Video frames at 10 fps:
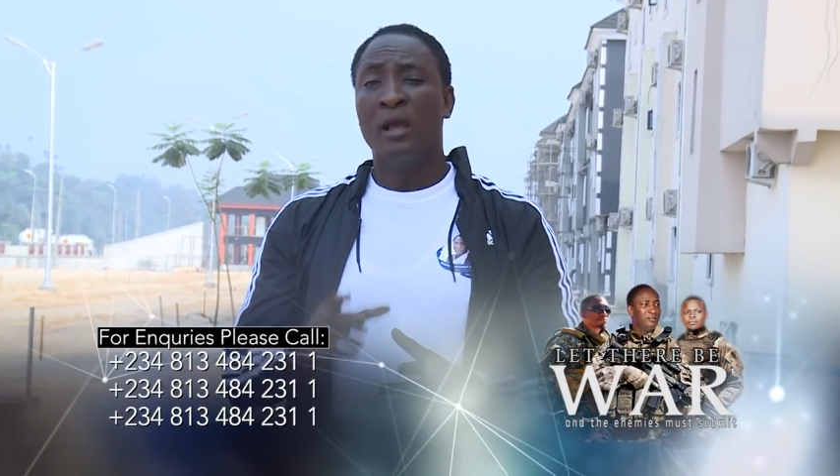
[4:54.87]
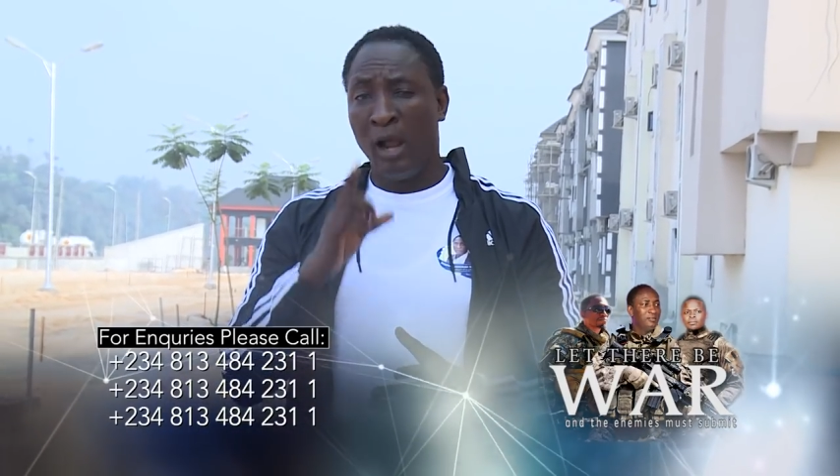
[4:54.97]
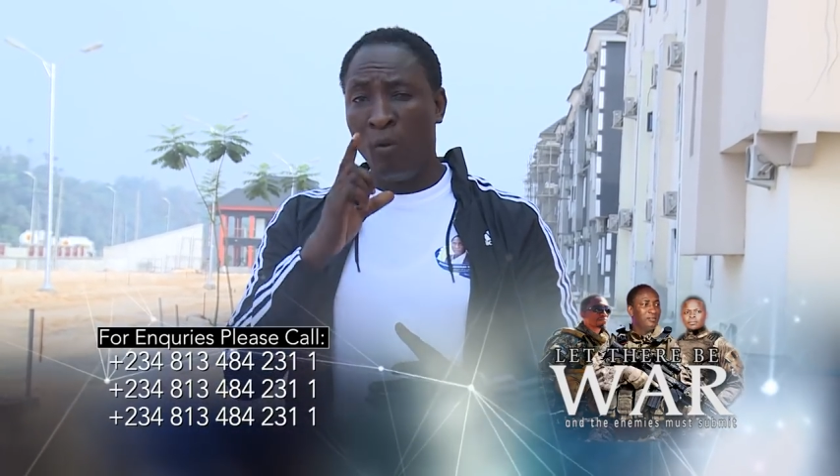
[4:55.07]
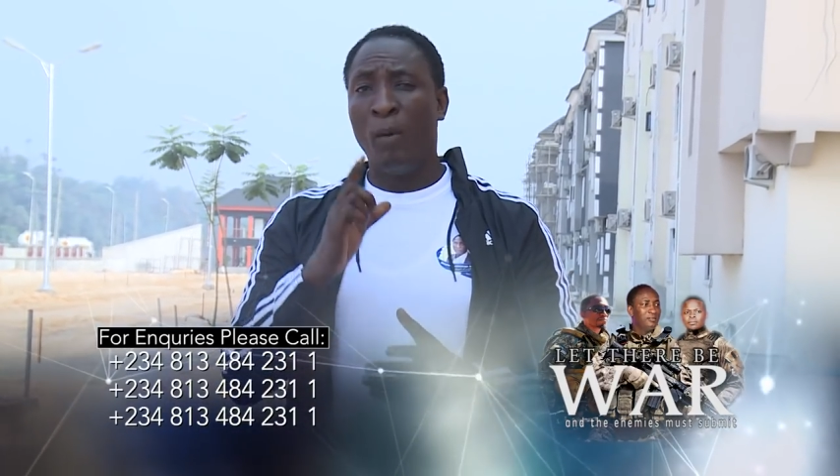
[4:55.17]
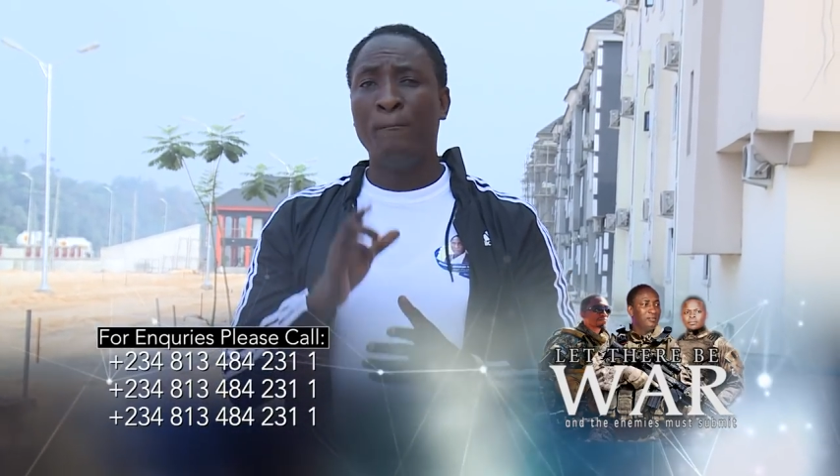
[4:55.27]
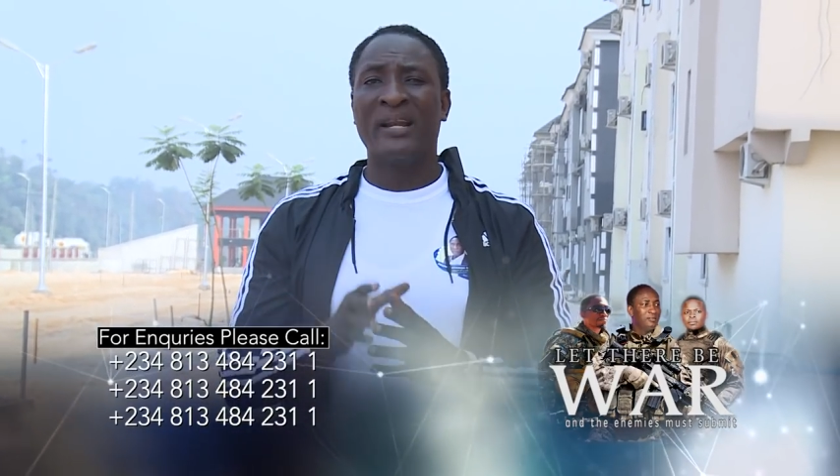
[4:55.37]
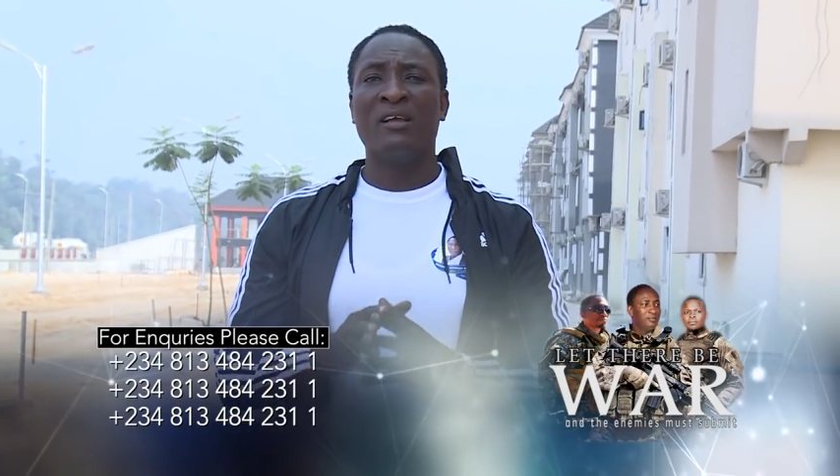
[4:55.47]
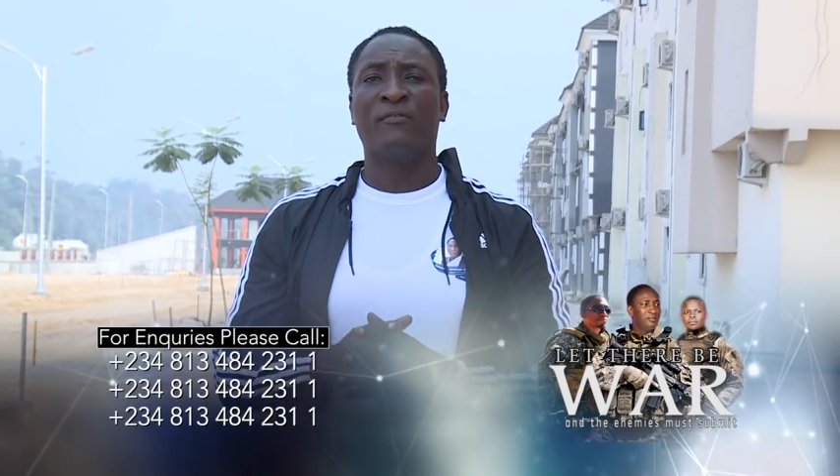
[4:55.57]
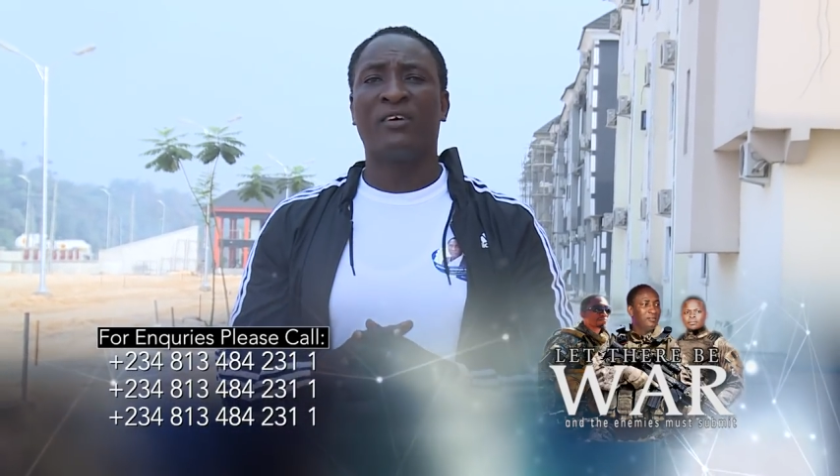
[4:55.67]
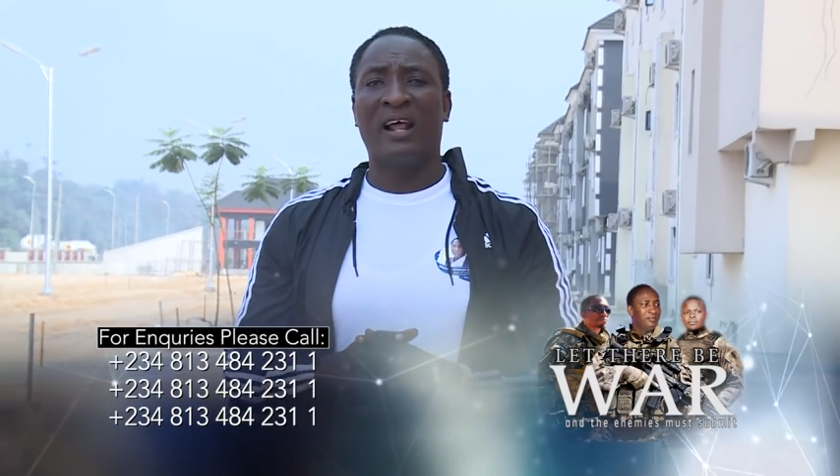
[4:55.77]
in one body
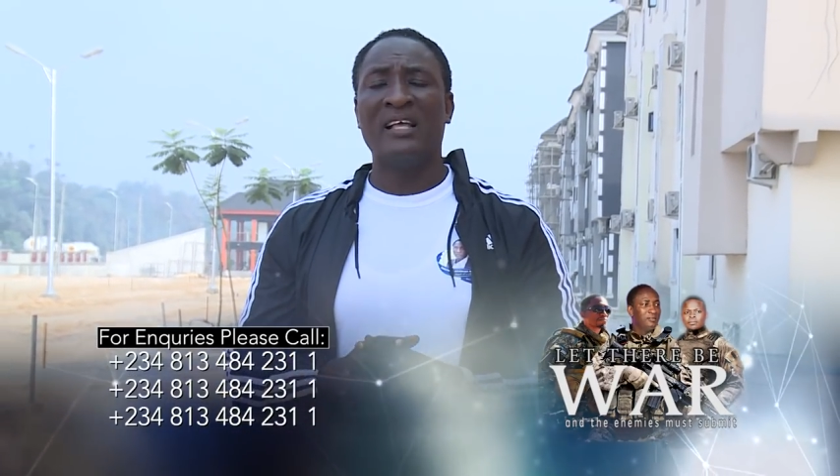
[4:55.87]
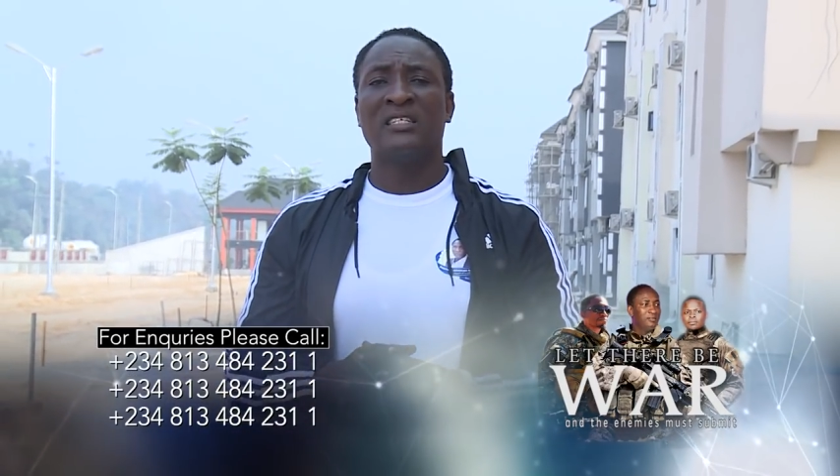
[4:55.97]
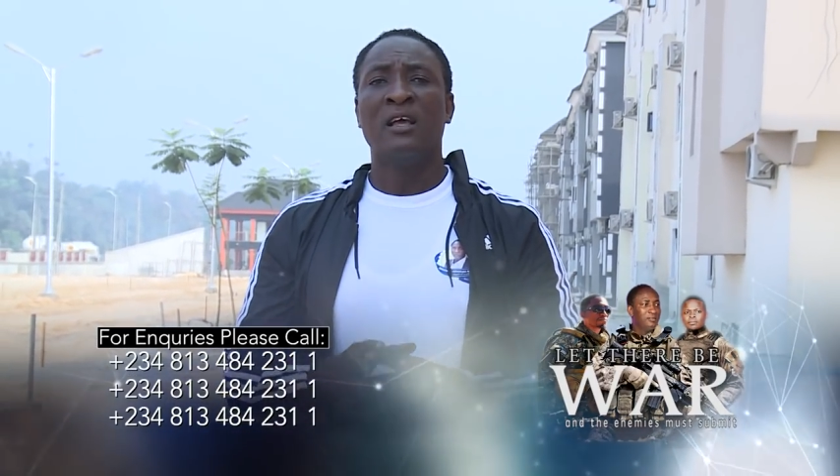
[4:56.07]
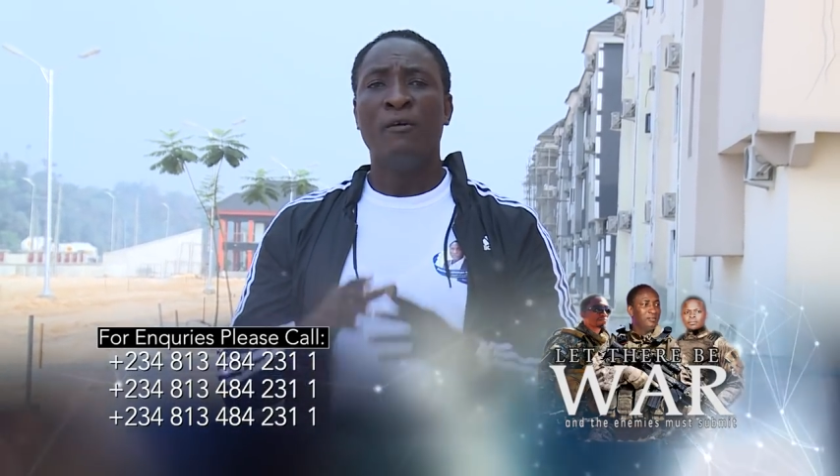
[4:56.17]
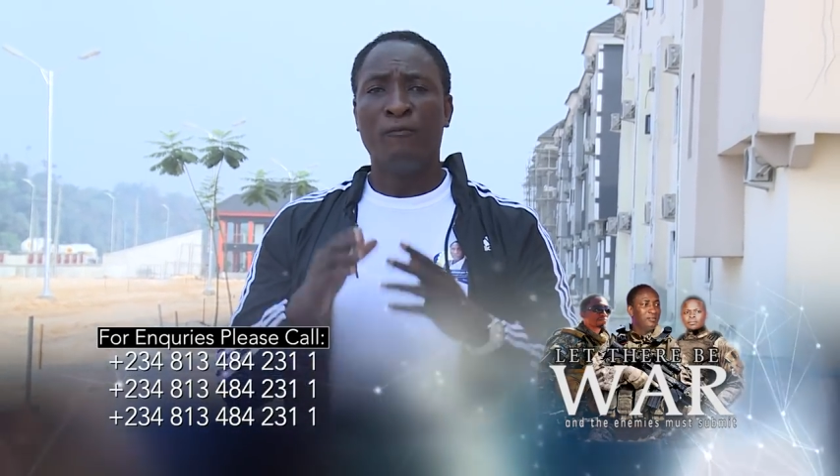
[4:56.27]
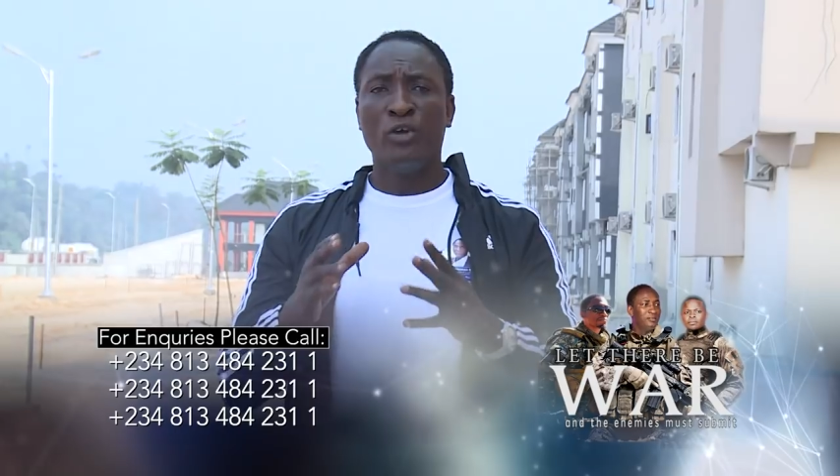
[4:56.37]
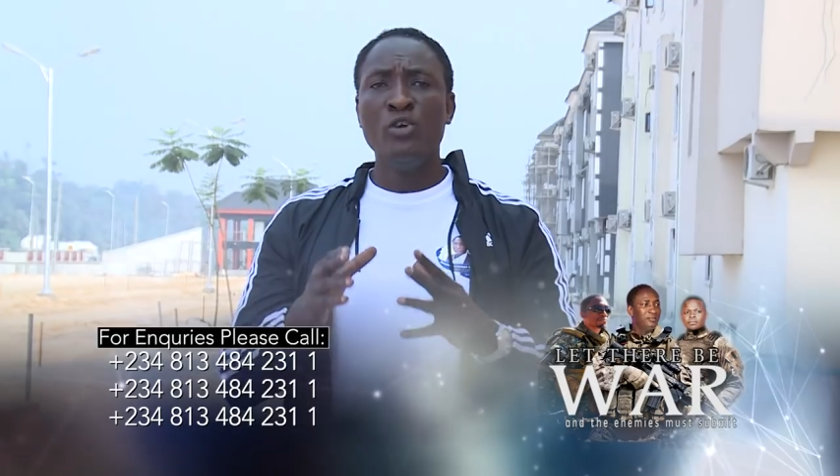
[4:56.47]
of Christ for